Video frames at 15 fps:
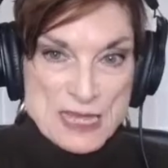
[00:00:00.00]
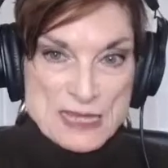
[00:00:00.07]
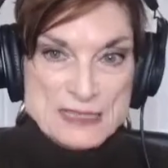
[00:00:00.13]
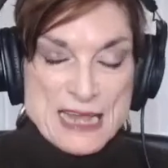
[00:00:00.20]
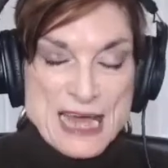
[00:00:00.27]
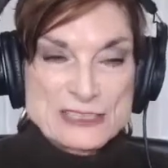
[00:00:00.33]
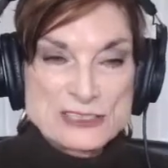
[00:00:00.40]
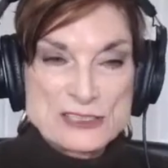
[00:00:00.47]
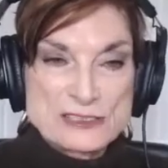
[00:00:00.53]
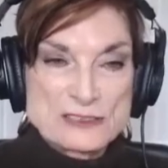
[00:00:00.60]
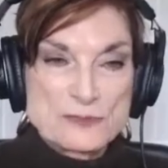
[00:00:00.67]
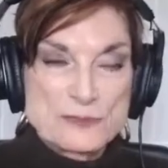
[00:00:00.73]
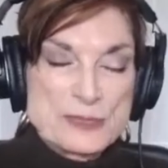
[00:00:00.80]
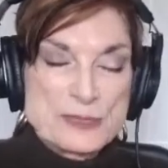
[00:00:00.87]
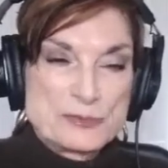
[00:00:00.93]
not just
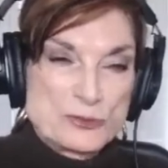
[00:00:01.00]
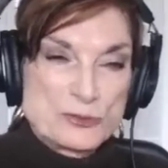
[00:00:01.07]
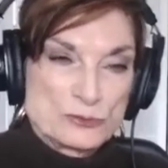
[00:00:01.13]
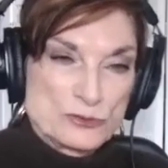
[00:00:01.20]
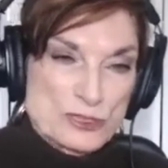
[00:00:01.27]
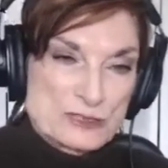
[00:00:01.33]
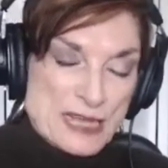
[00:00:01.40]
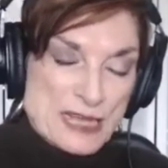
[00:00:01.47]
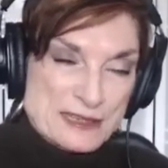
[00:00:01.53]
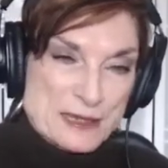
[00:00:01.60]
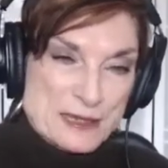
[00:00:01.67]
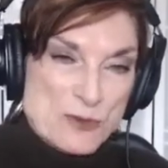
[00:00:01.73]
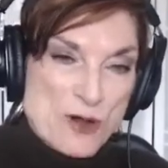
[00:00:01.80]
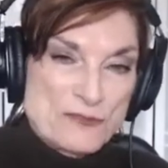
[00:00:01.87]
the people who look like them.